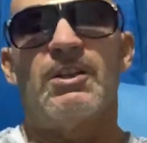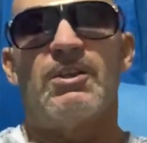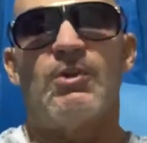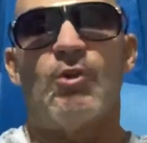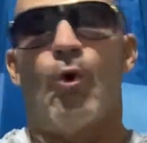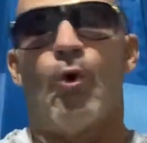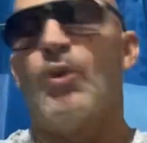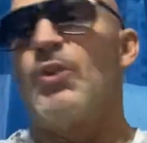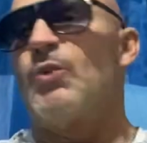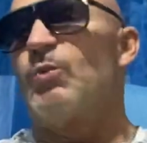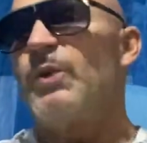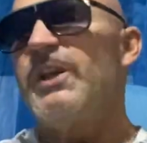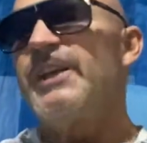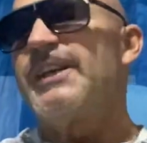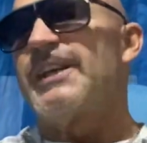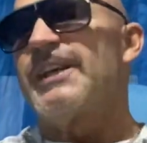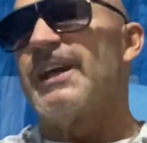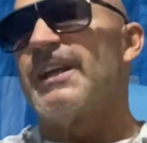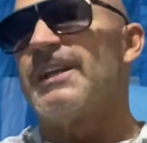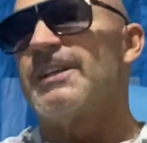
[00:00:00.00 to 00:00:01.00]
the
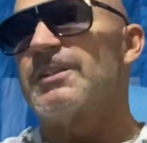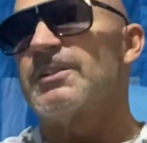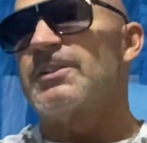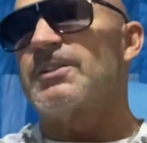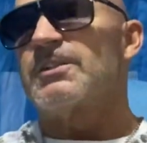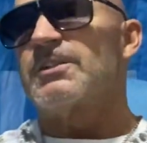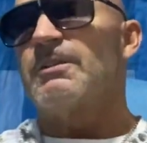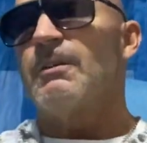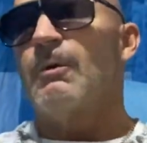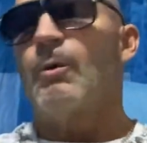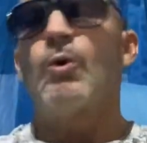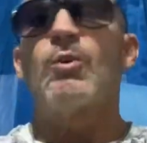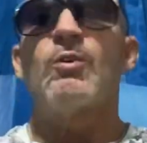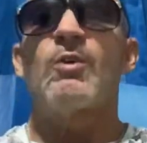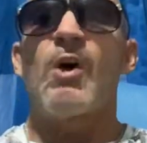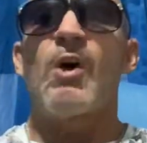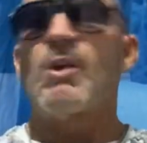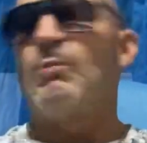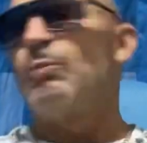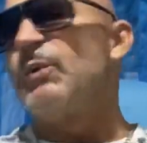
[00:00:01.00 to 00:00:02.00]
weekends,
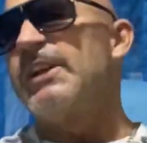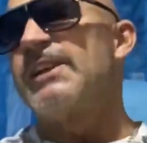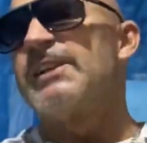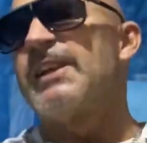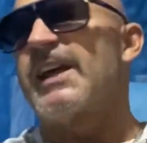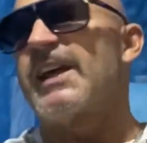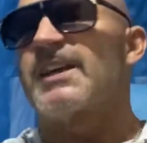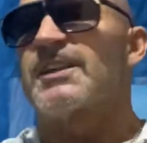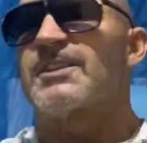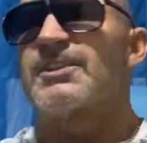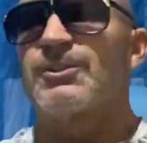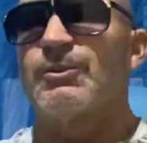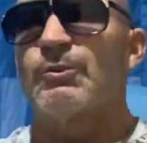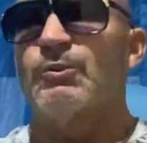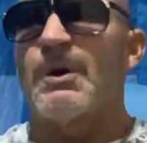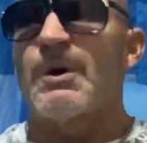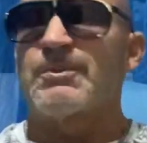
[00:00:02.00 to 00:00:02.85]
or weekdays too,